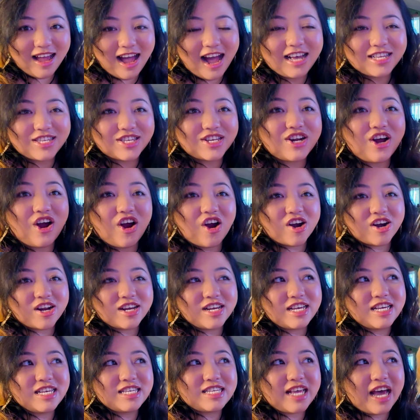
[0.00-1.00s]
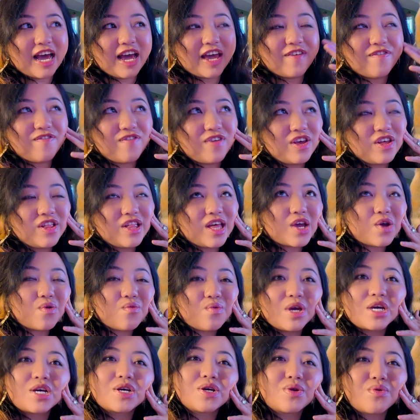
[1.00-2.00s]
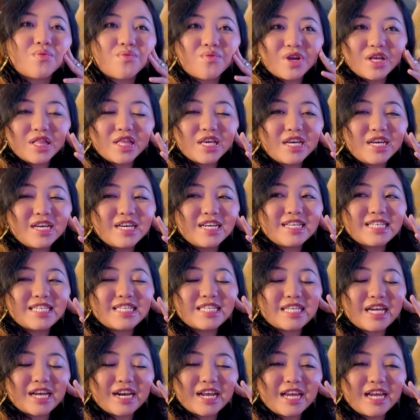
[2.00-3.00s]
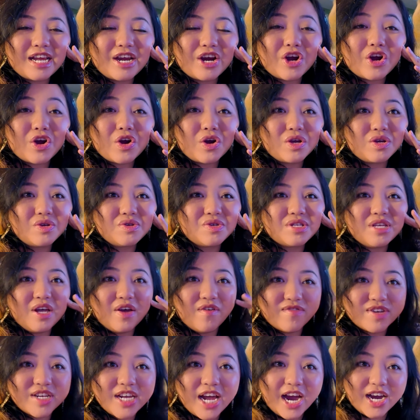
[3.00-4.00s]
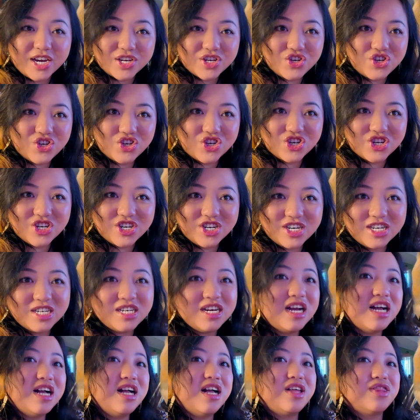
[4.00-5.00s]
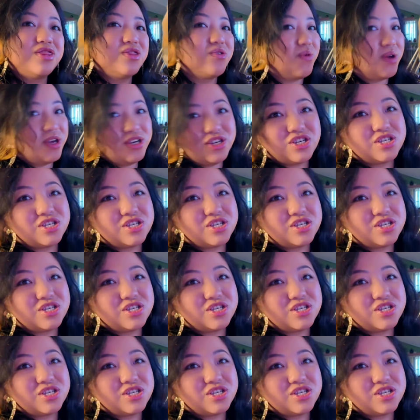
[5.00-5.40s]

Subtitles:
As an artist, I feel like we could really study her use of texture, the way